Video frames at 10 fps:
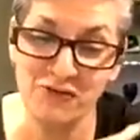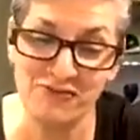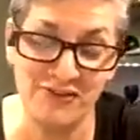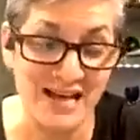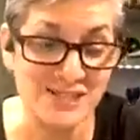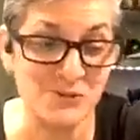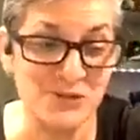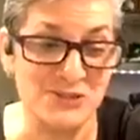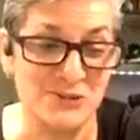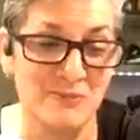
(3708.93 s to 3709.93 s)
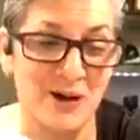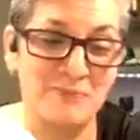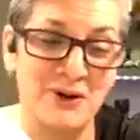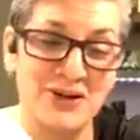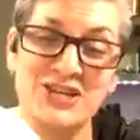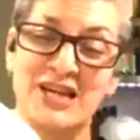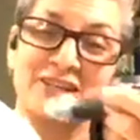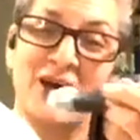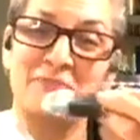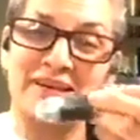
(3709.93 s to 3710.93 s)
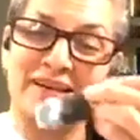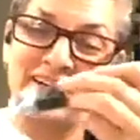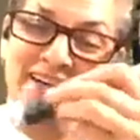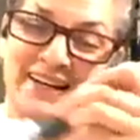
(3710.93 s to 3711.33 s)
fast with your Mod Podge and not me.